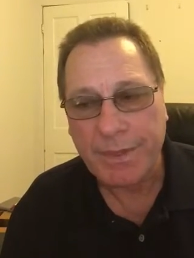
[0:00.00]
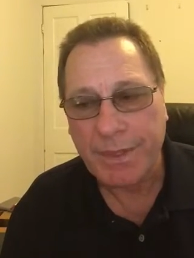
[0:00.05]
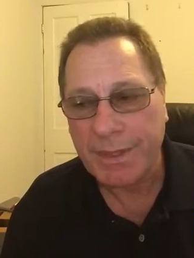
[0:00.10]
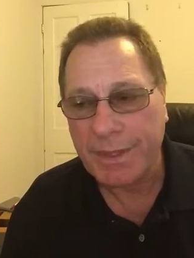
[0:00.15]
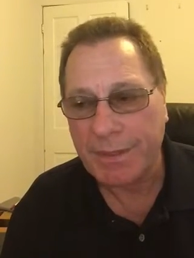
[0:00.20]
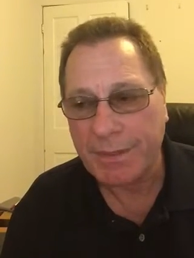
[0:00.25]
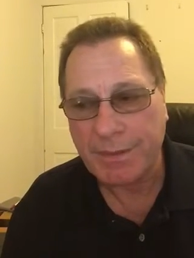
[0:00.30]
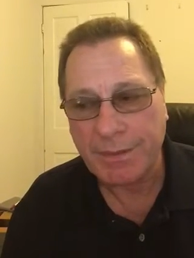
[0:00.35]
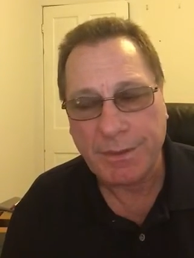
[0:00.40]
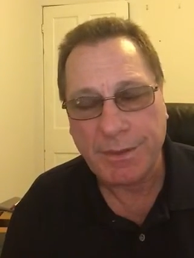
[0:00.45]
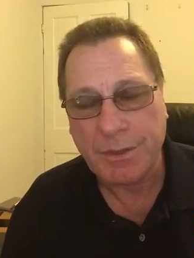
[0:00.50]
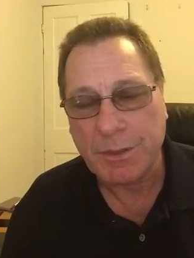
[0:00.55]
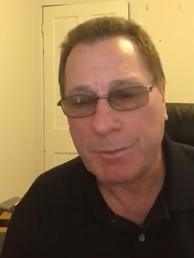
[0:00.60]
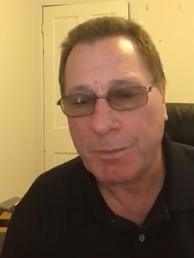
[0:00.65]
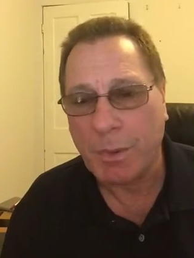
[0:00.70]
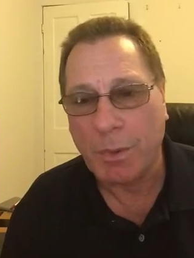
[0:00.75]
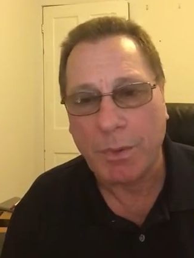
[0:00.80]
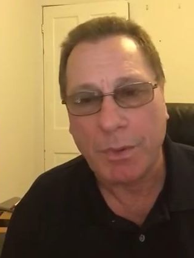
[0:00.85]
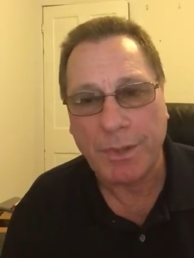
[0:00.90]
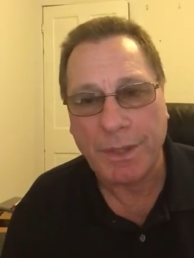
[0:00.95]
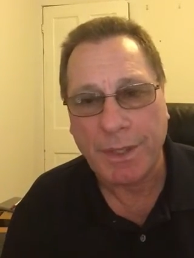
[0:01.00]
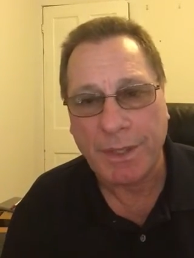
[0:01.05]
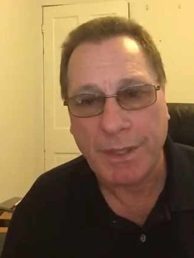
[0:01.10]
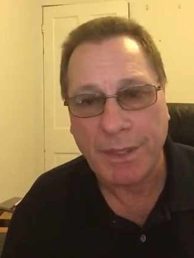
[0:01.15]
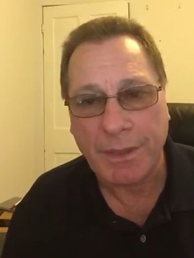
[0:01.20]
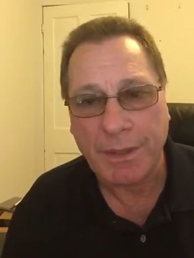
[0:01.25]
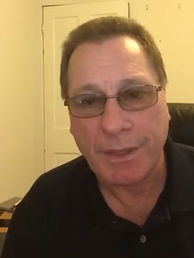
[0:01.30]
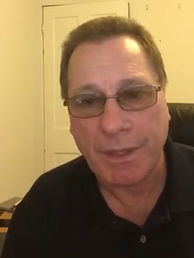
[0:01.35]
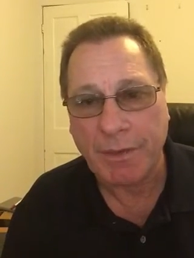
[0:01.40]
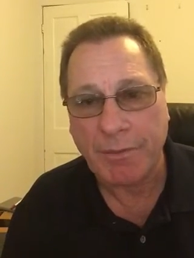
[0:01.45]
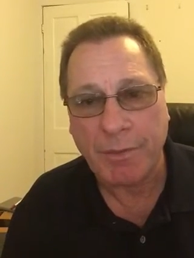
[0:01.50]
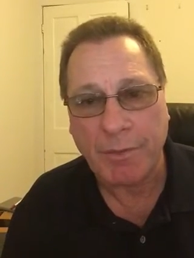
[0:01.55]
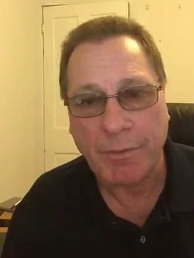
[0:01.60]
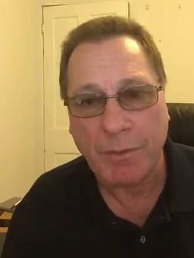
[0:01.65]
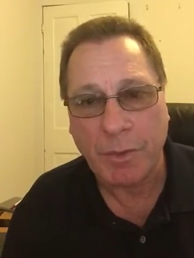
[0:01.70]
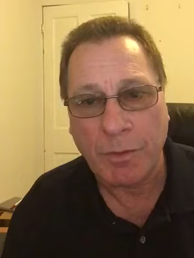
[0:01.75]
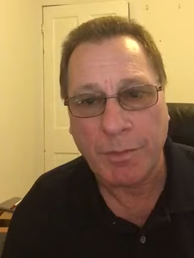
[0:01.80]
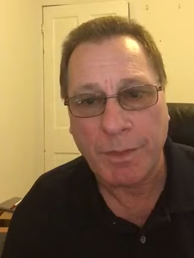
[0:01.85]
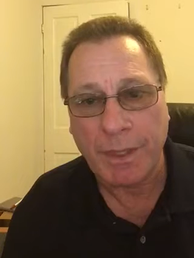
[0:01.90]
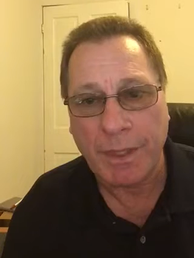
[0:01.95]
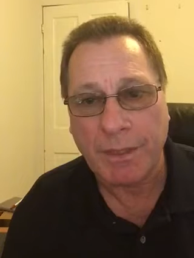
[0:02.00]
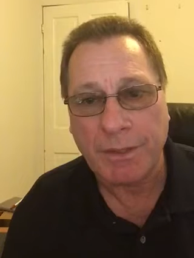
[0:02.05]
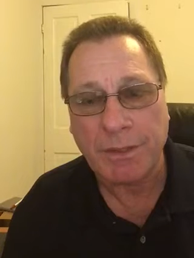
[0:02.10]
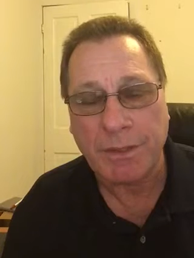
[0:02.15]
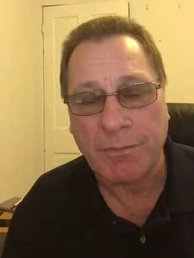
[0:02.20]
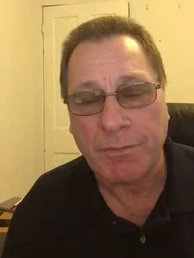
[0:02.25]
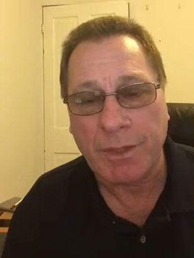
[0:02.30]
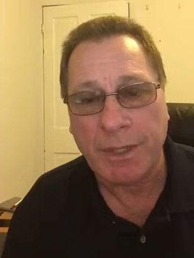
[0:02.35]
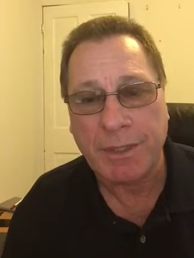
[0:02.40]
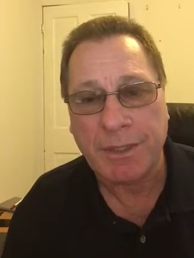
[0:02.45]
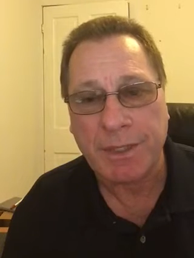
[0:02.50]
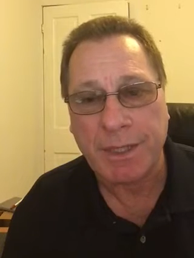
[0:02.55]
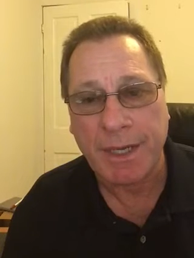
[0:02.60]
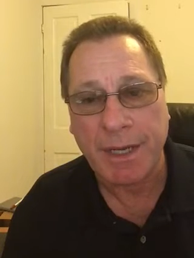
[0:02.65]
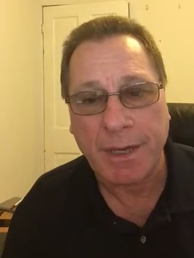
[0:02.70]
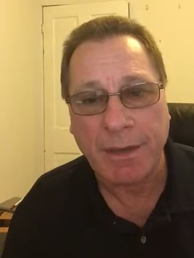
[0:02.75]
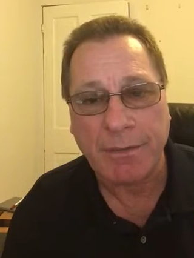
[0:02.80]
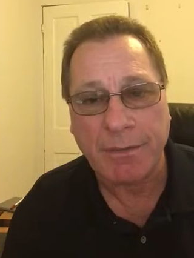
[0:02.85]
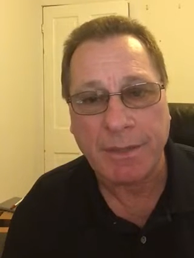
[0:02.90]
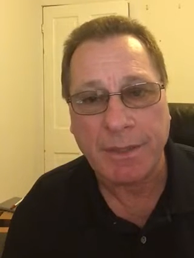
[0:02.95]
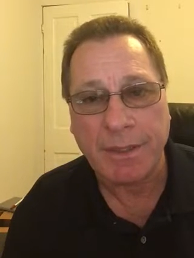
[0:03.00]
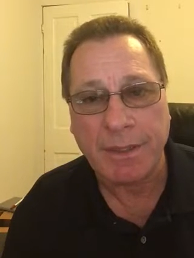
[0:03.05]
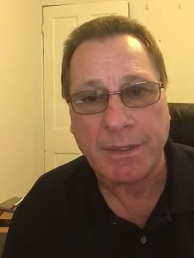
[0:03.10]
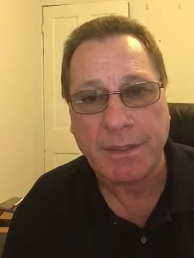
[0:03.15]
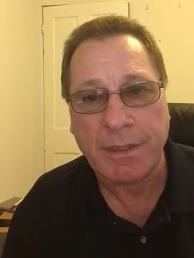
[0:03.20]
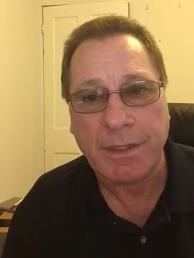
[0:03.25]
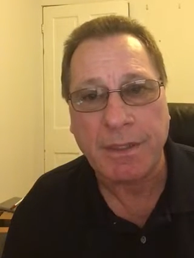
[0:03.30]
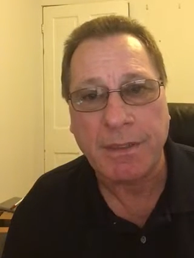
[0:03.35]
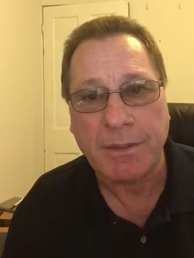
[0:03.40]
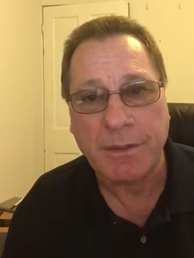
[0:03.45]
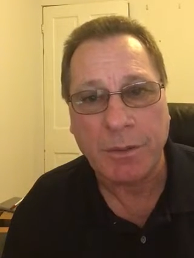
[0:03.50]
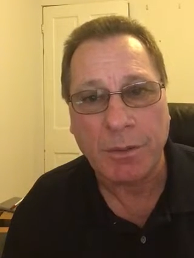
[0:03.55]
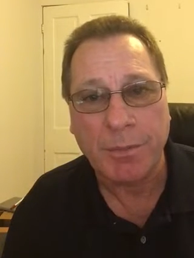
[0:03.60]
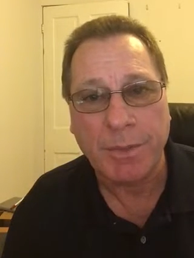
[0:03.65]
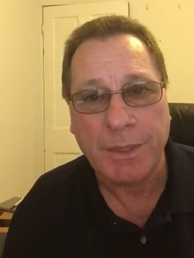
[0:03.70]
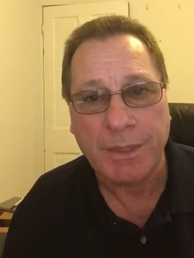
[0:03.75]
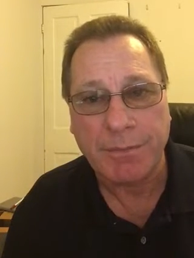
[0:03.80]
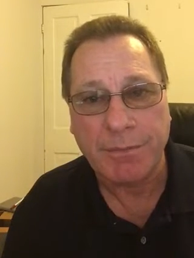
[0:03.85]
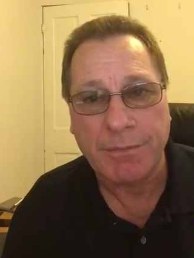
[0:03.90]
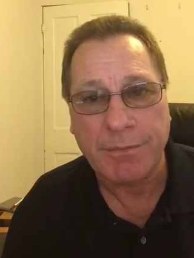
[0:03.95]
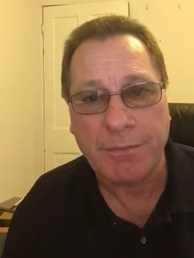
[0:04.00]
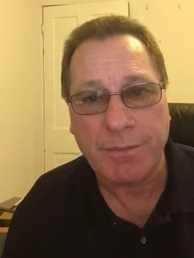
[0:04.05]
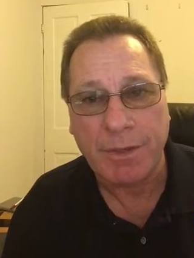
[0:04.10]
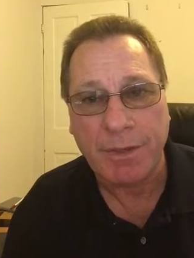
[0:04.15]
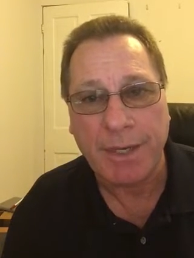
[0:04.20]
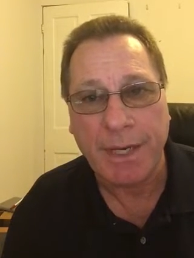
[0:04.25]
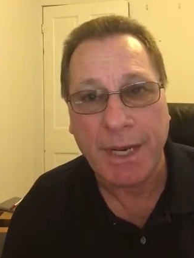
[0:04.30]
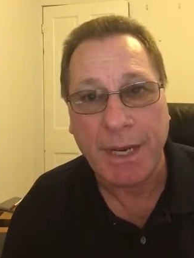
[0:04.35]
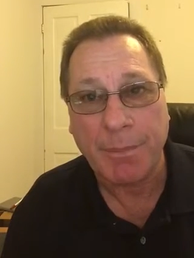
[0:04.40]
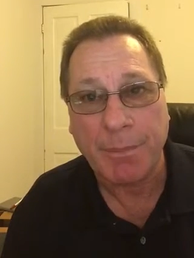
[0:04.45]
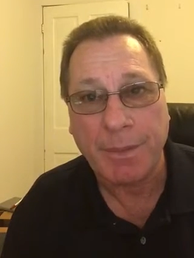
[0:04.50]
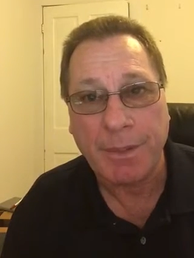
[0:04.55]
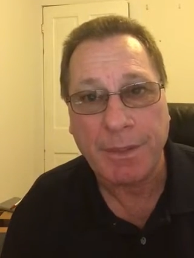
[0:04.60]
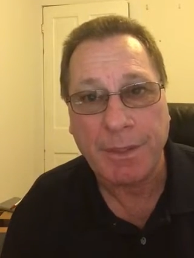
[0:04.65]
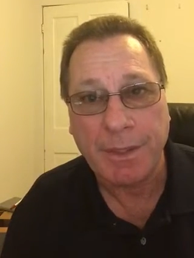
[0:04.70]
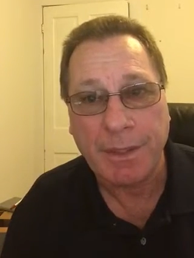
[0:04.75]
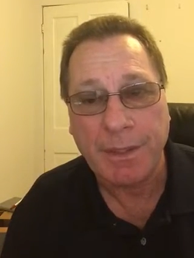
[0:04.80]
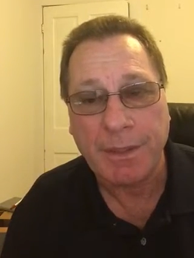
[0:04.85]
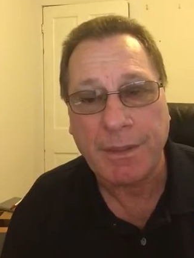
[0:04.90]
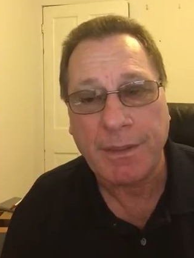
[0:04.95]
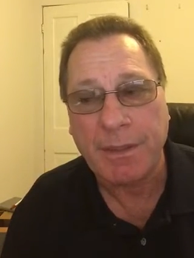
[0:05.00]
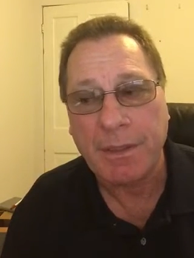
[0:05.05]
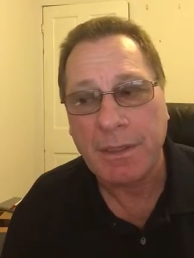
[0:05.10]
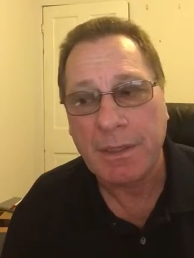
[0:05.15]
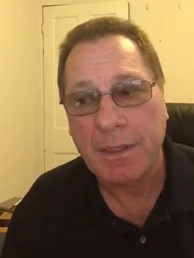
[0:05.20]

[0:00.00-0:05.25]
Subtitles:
just pour it in there, give it a few minutes, and rinse it out, and you'll be very happy you did.